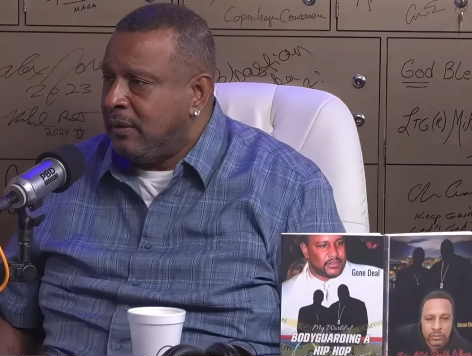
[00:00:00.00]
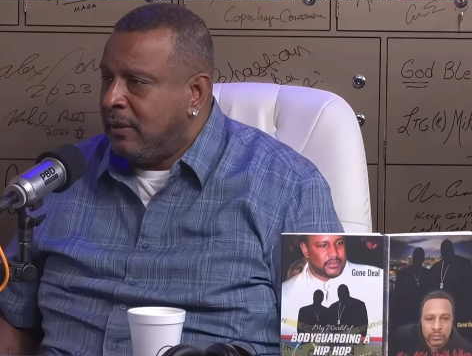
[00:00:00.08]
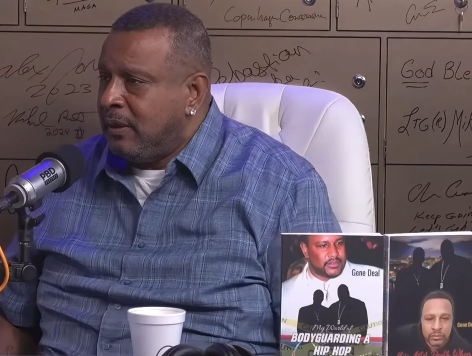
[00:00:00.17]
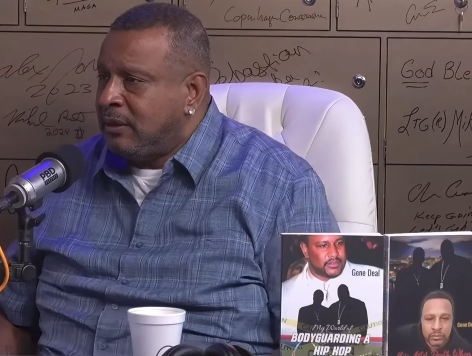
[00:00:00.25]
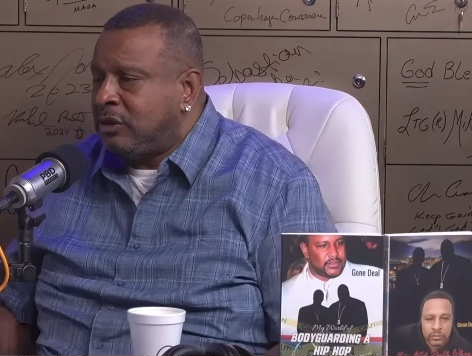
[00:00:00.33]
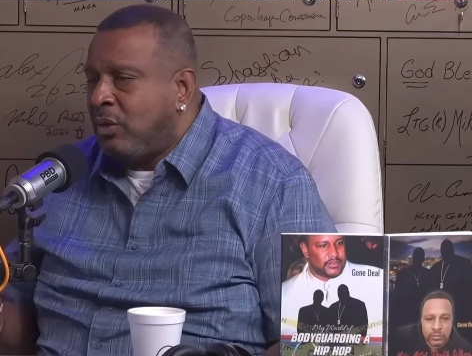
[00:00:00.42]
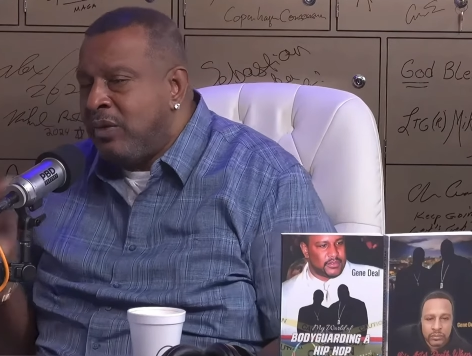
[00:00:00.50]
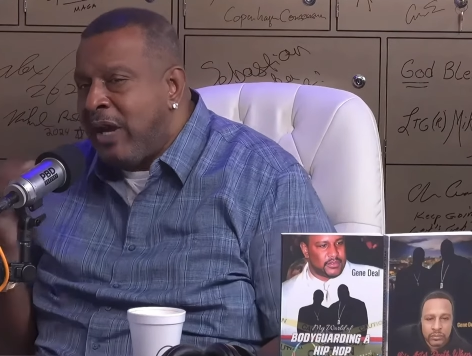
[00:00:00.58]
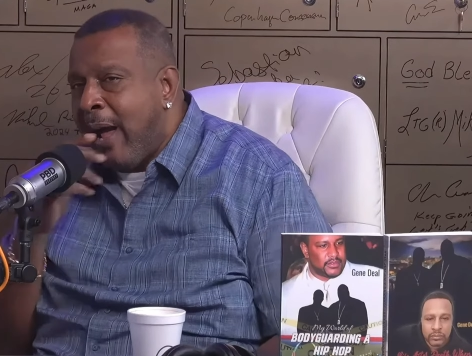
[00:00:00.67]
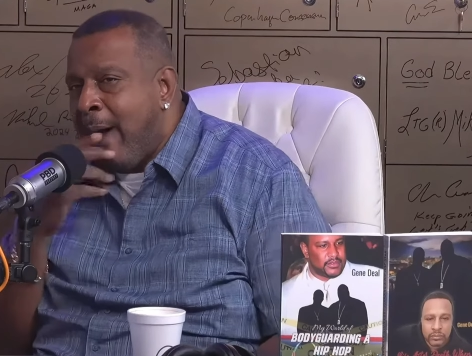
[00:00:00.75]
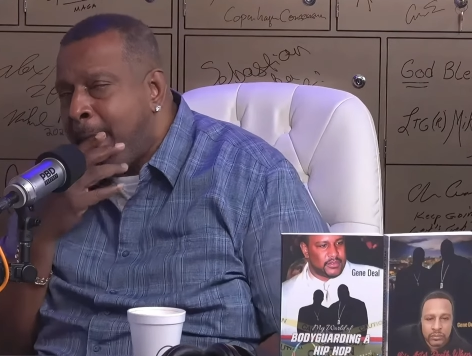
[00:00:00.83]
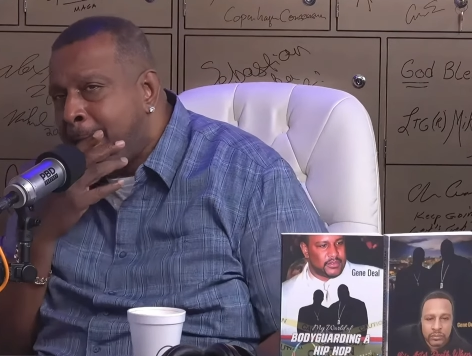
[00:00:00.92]
Speaker 1: So now,
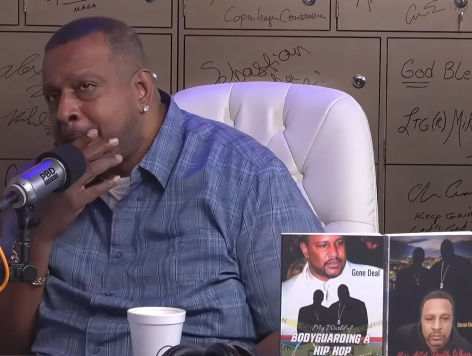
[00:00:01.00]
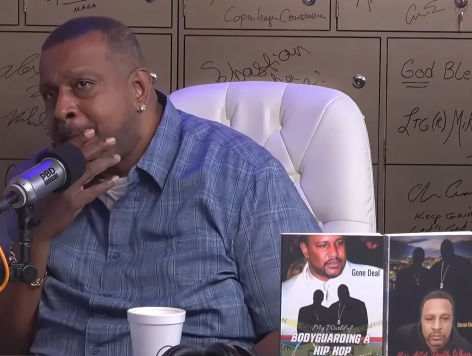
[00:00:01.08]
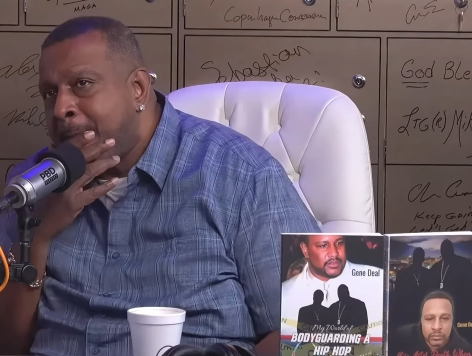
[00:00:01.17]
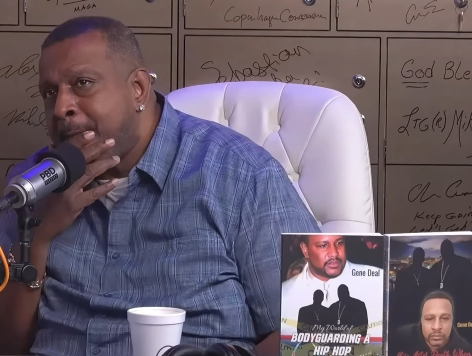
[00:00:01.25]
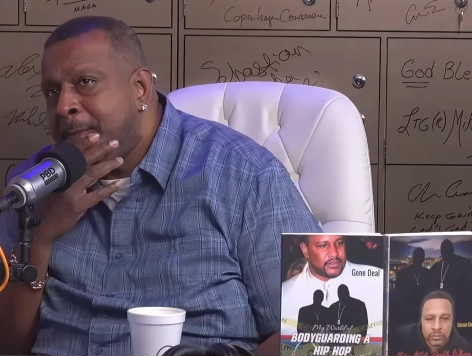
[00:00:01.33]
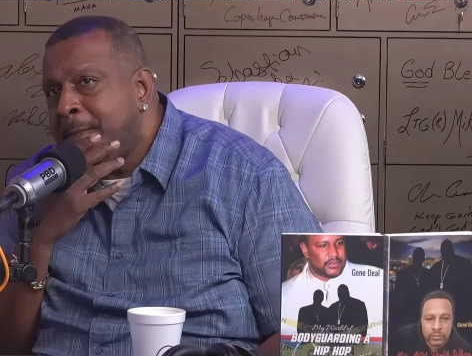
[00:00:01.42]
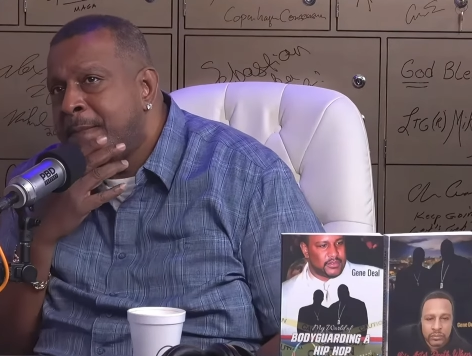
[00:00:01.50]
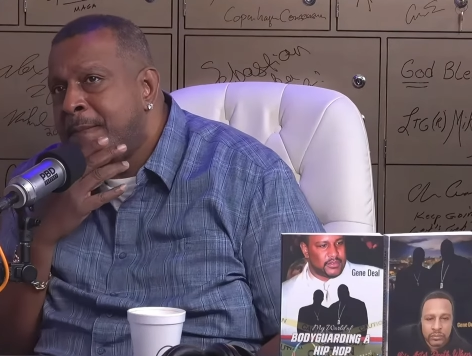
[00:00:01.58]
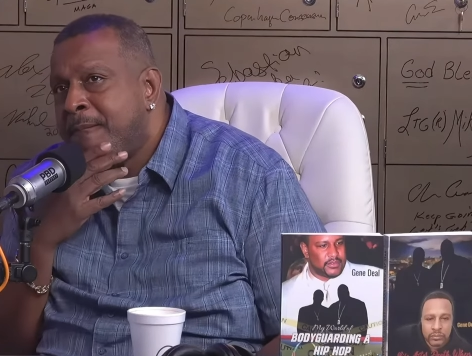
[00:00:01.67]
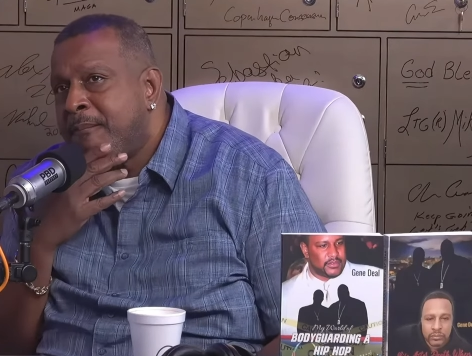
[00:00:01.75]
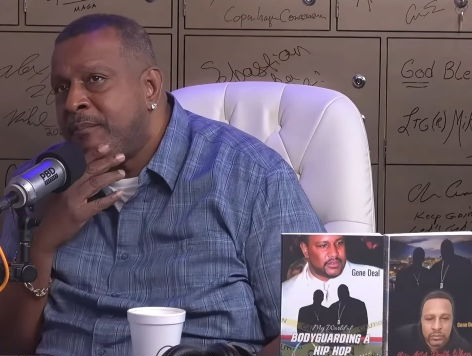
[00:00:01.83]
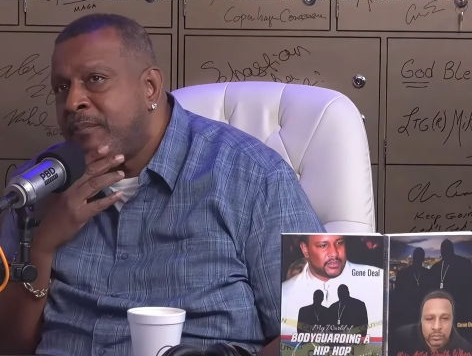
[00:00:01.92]

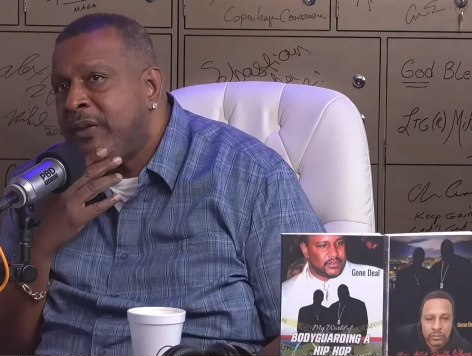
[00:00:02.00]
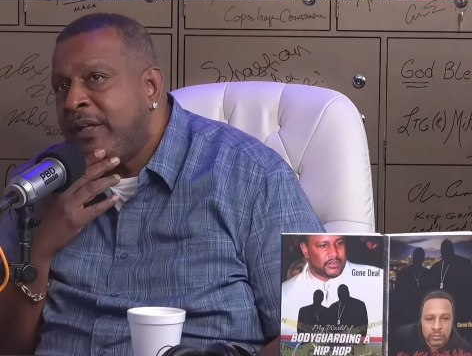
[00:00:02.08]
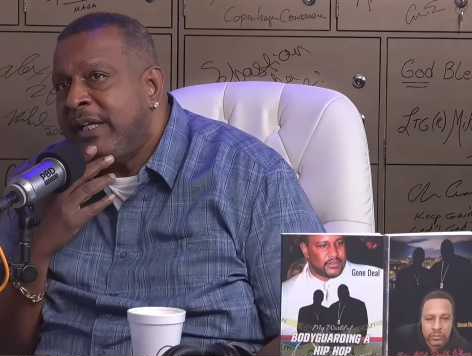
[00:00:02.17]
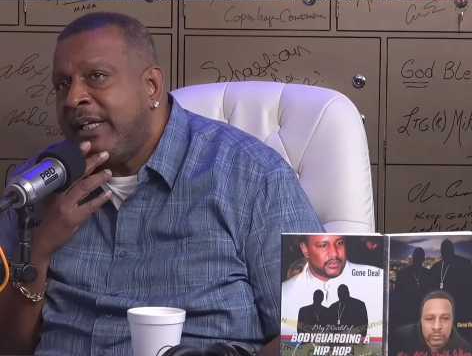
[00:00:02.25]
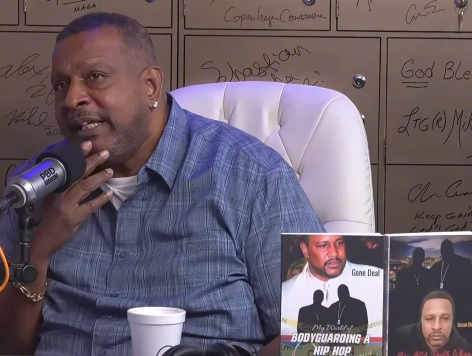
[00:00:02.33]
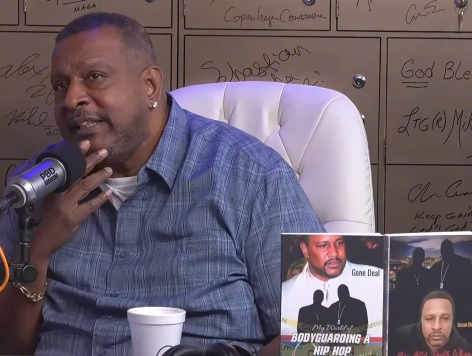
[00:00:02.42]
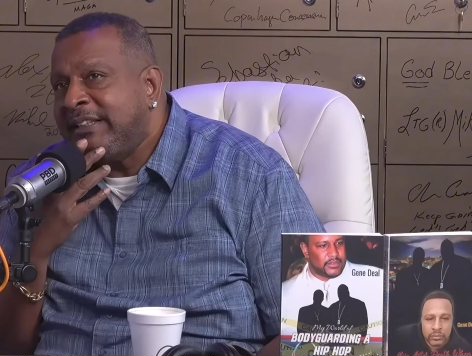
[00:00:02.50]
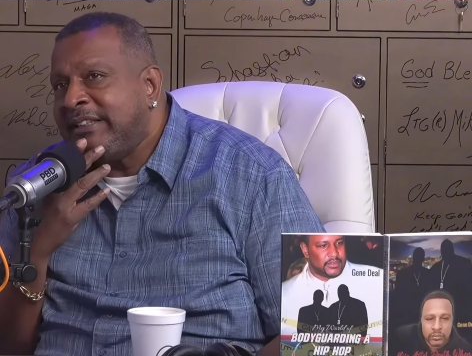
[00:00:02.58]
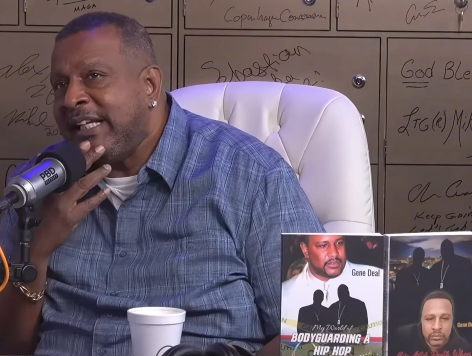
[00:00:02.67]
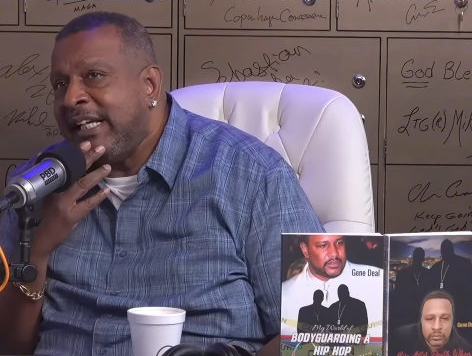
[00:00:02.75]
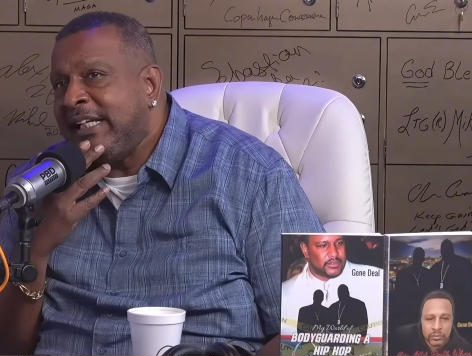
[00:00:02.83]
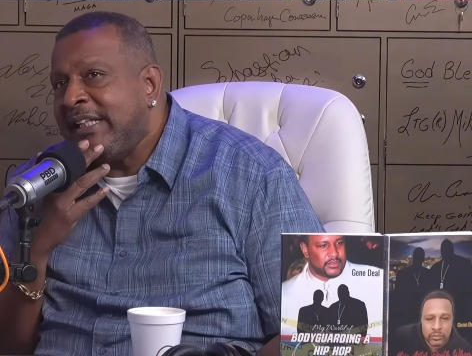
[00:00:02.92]
he
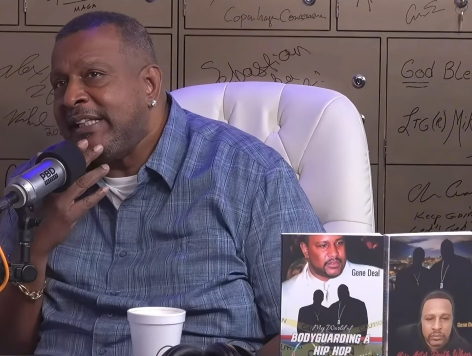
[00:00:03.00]
said,